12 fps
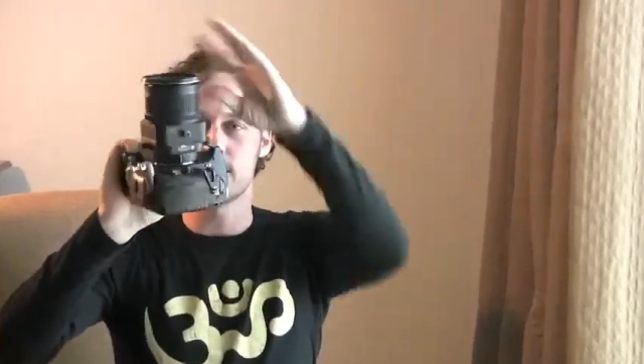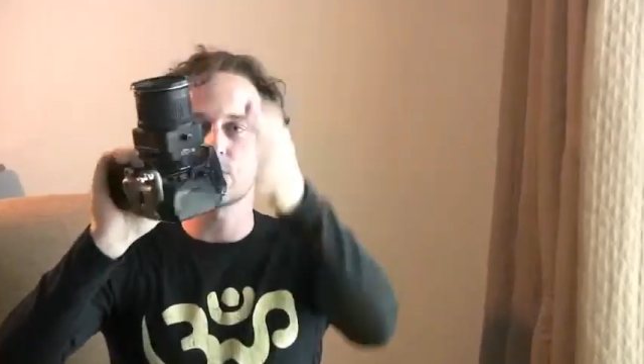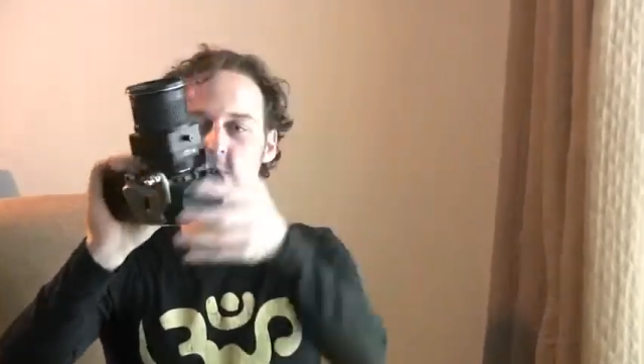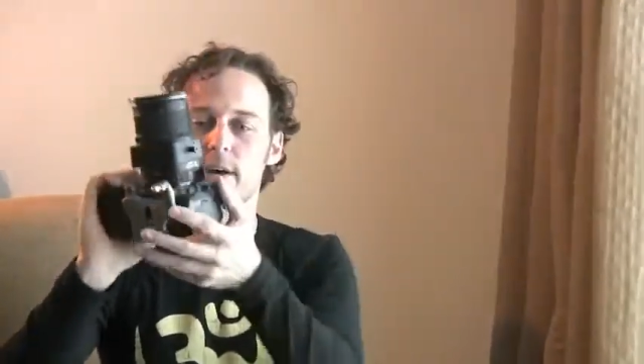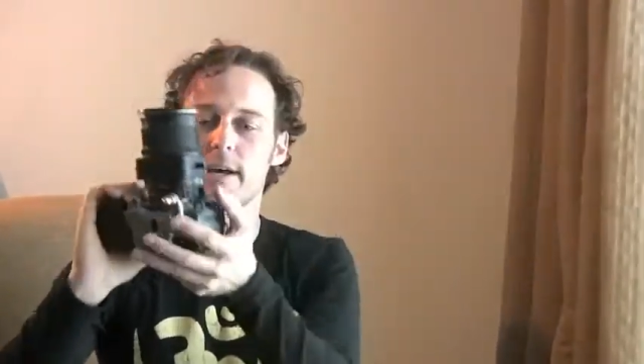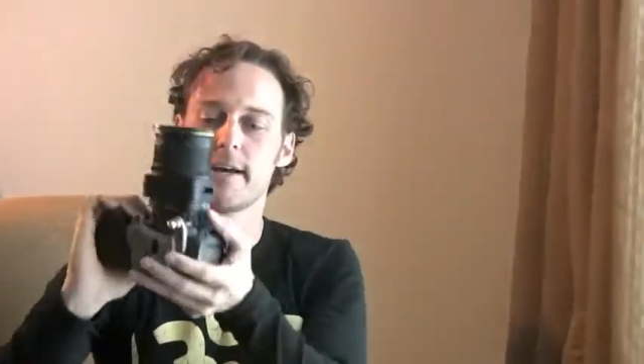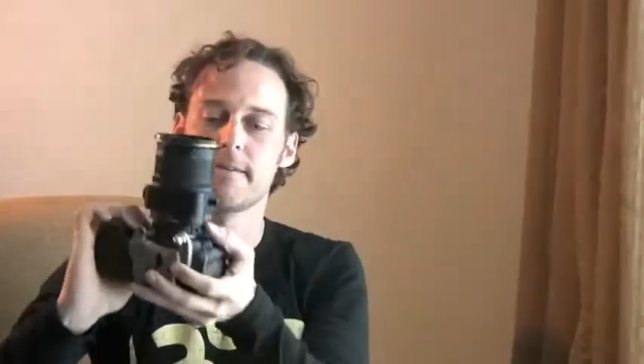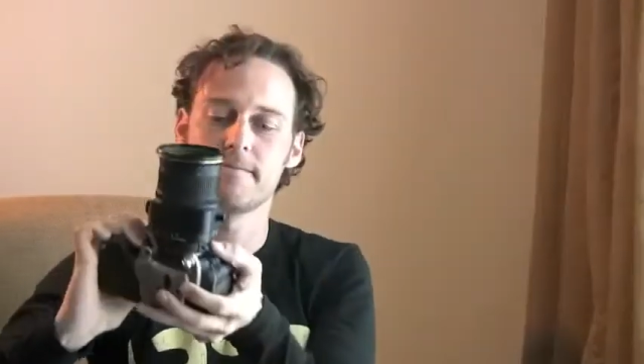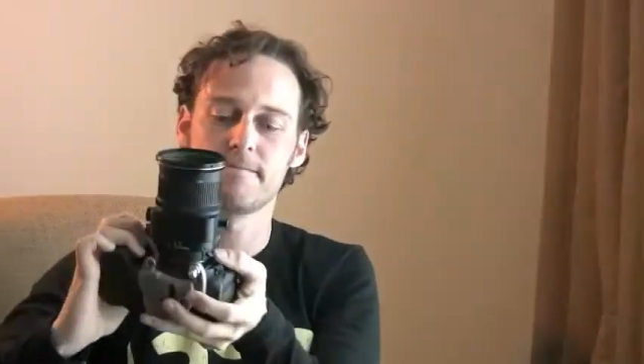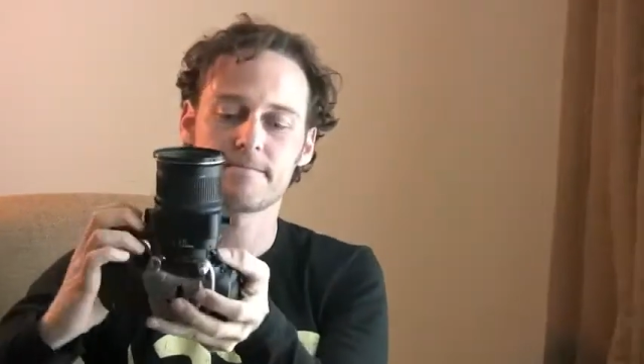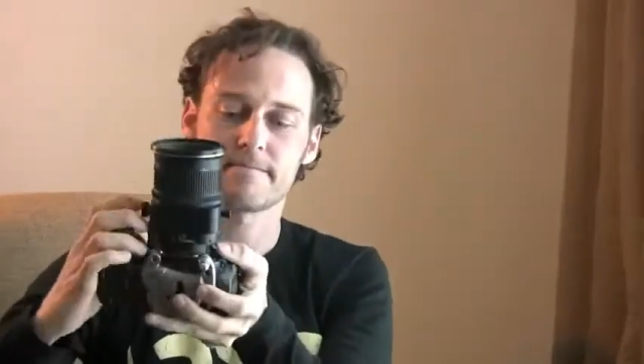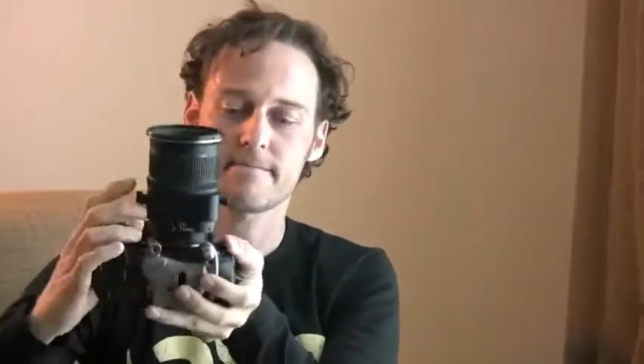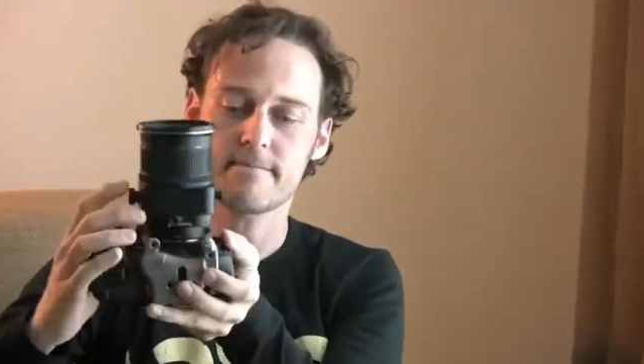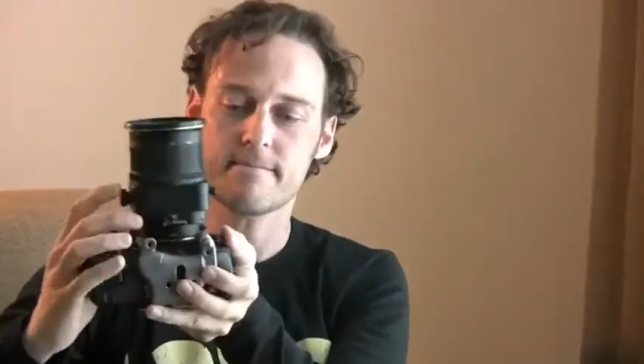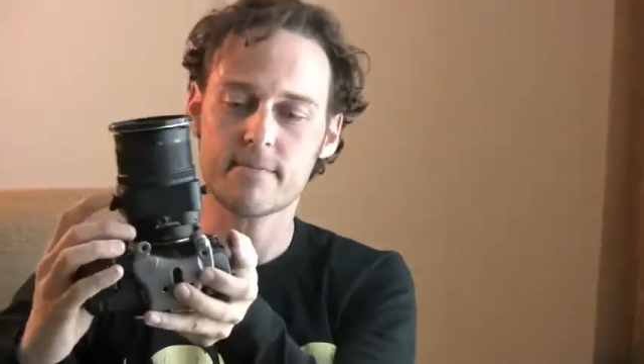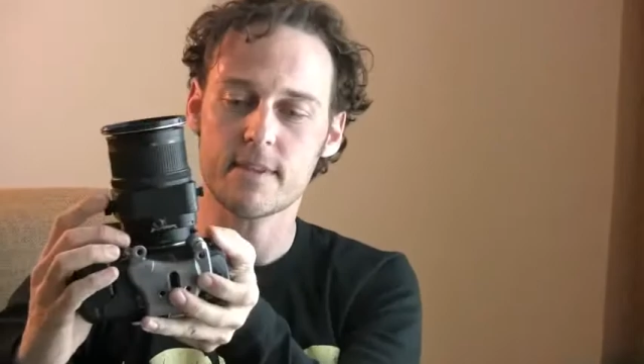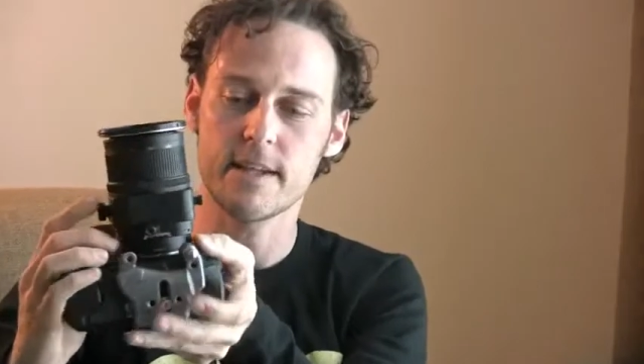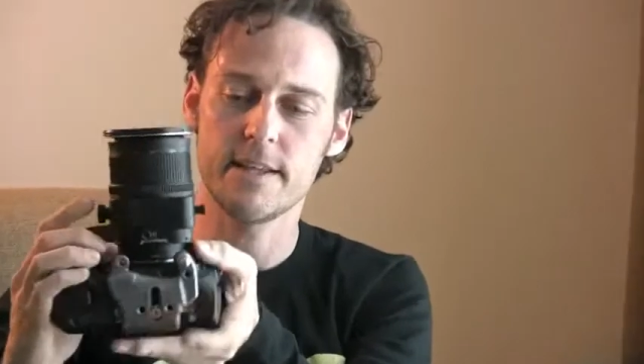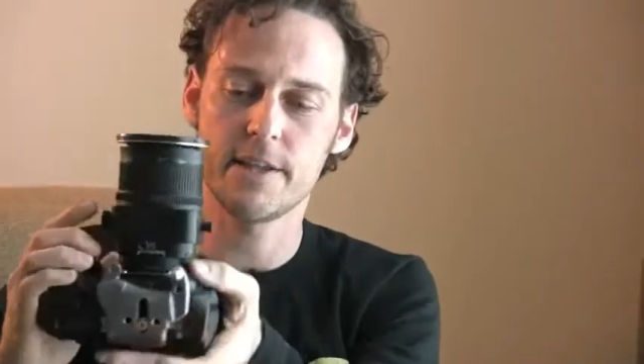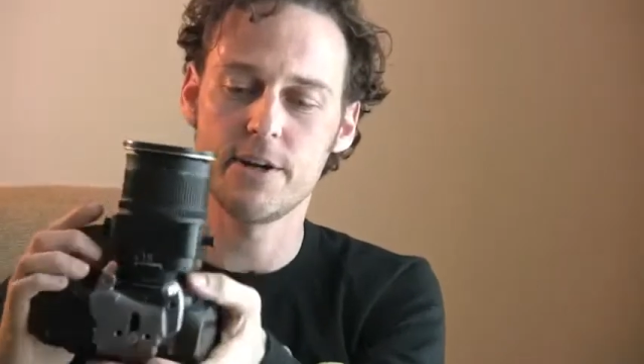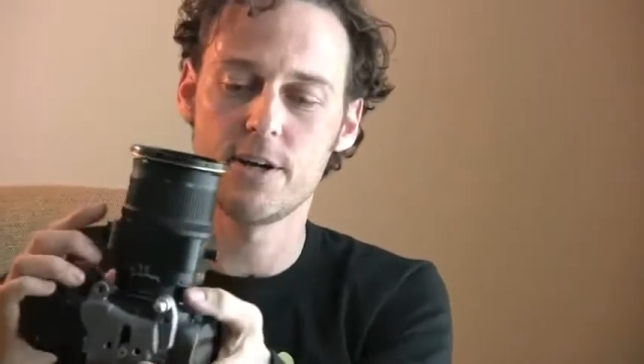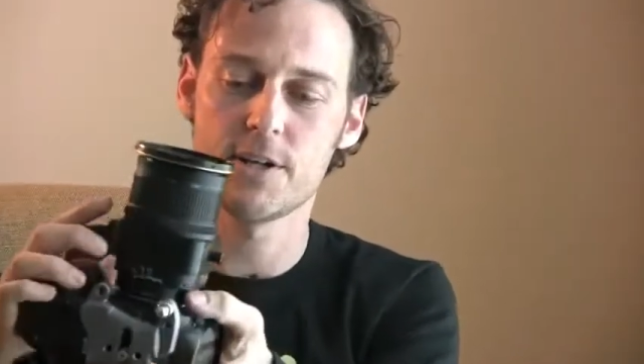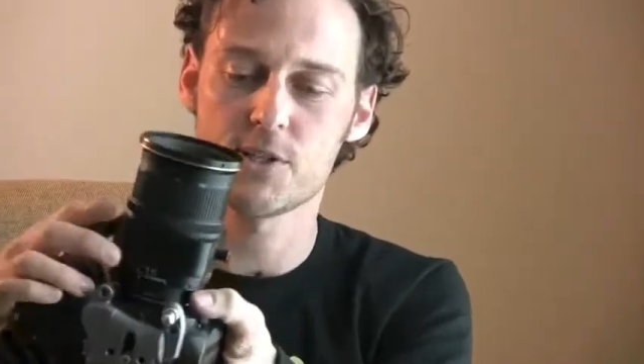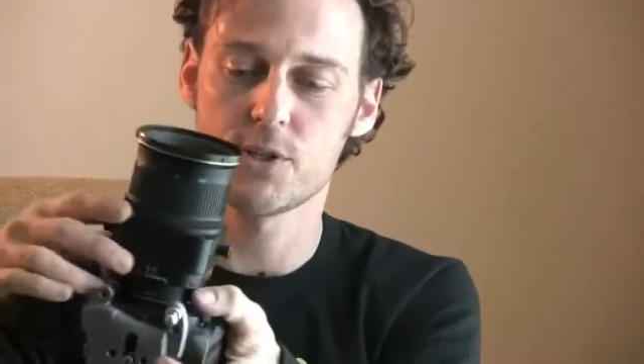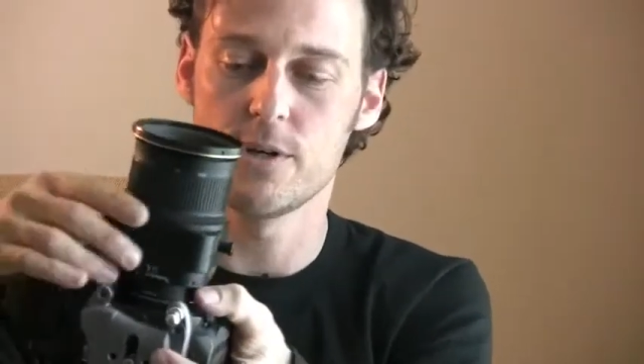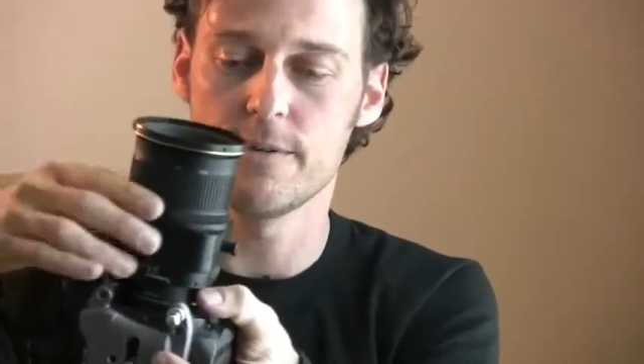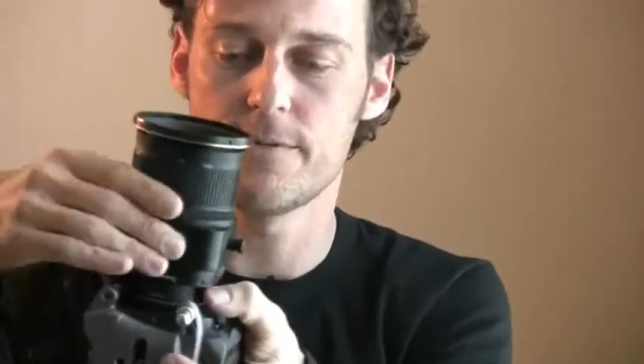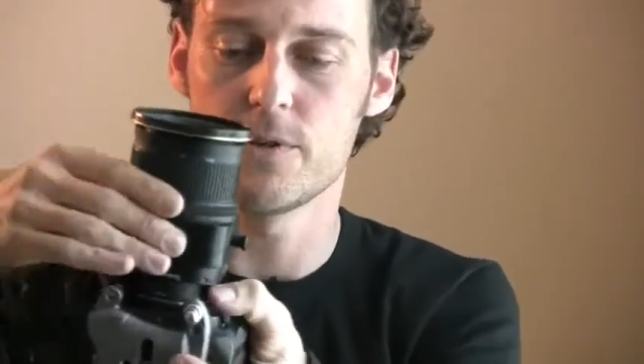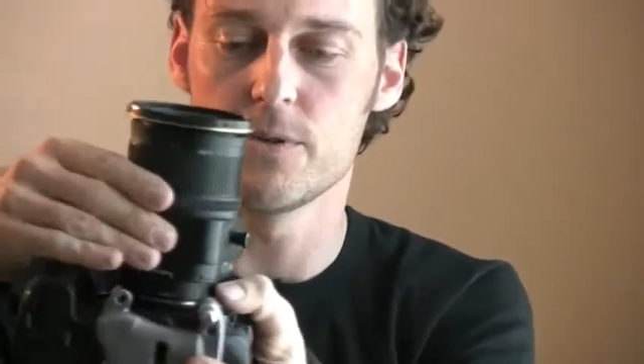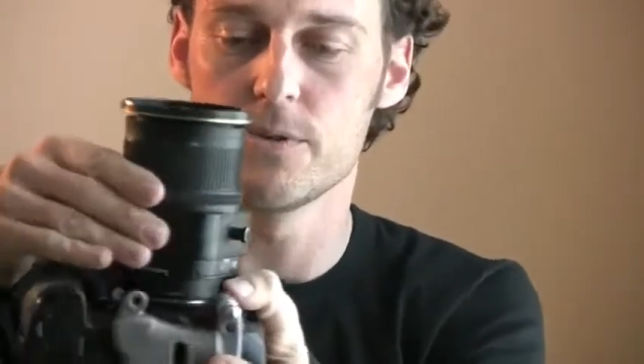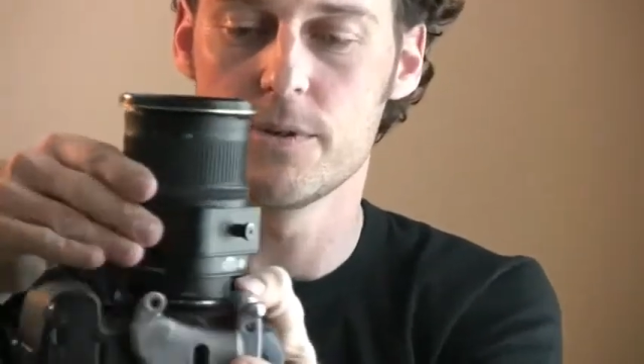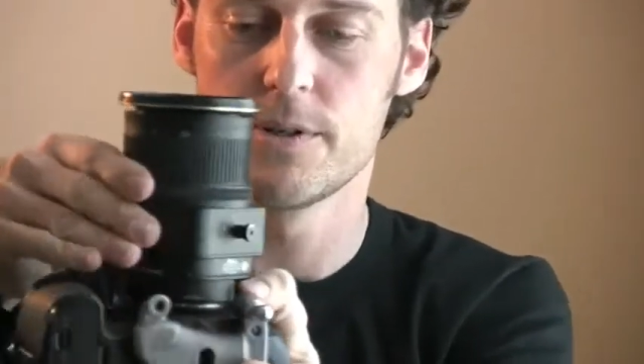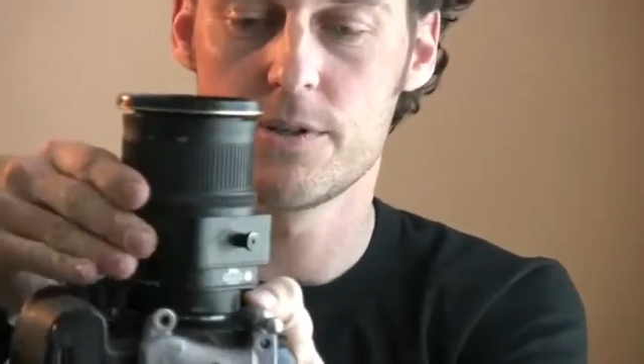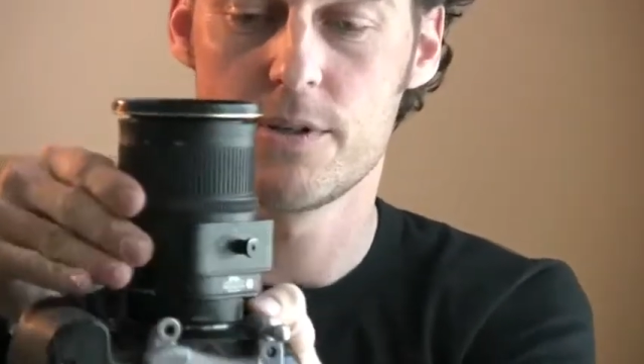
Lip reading: this way, and then also if you